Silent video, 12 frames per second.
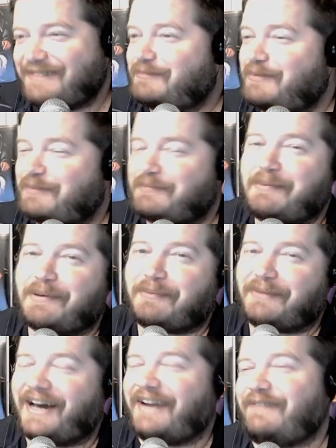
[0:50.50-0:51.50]
Maybe I'm
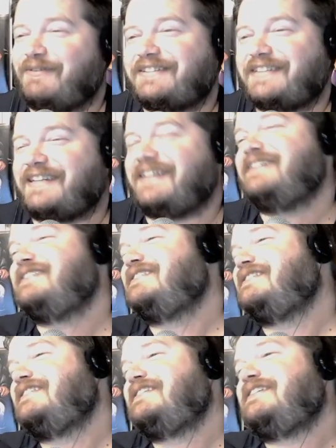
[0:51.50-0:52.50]
not. We'll see.
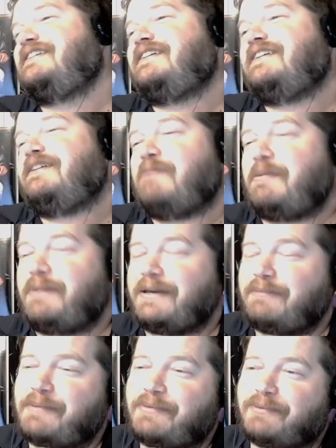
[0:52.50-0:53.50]
Maybe
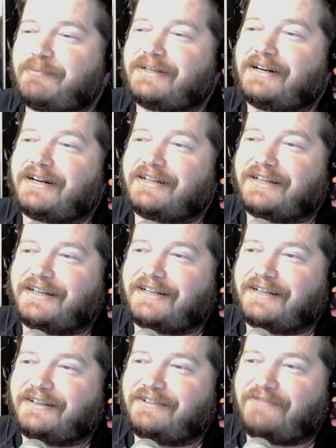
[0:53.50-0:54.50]
it'll be called
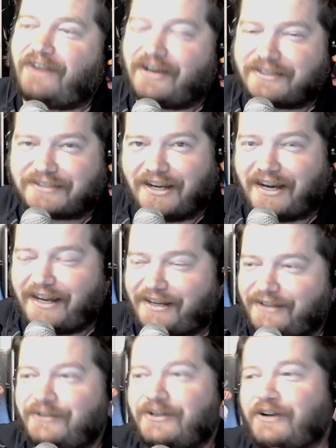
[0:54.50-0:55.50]
Fox God.
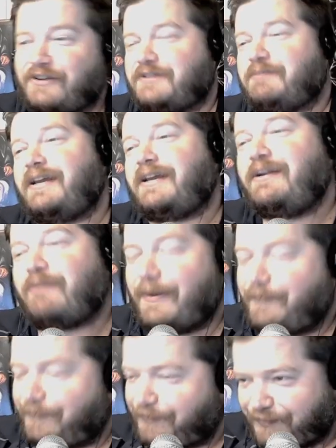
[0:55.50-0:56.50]
Who knows? But anyway,
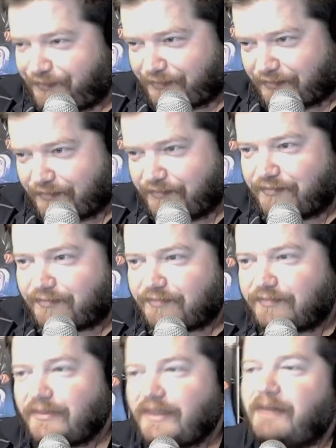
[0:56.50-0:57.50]

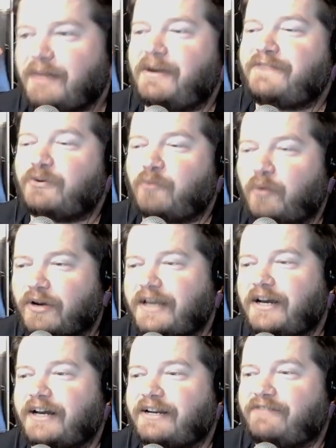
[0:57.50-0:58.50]
but if they're
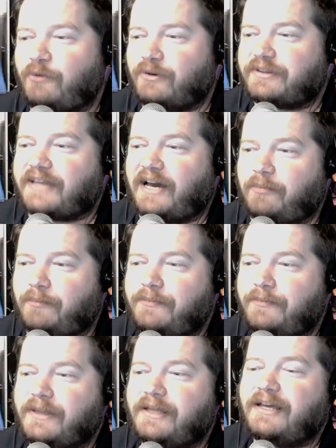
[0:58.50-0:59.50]
working on a fourth album,
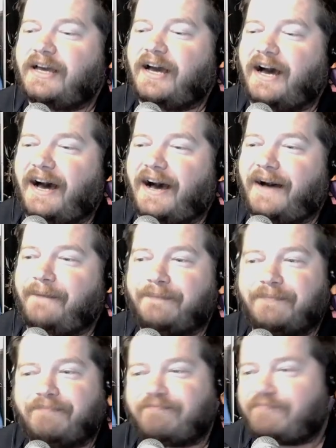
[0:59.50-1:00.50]

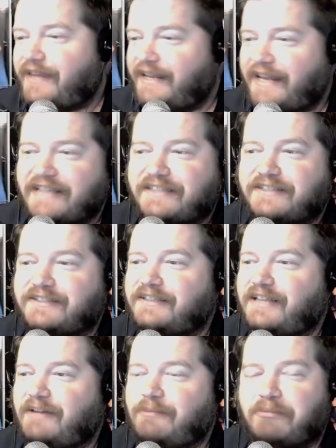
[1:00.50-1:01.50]
then
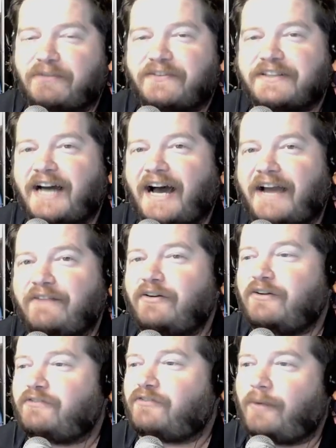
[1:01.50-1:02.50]
that'd be perfect time
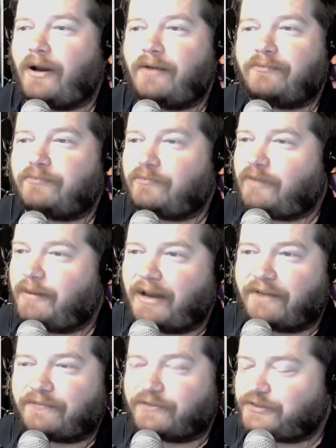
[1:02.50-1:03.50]
for Rob
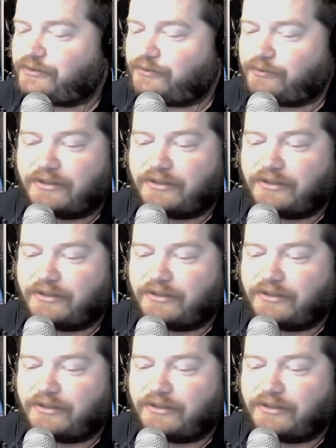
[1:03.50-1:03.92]
Halford to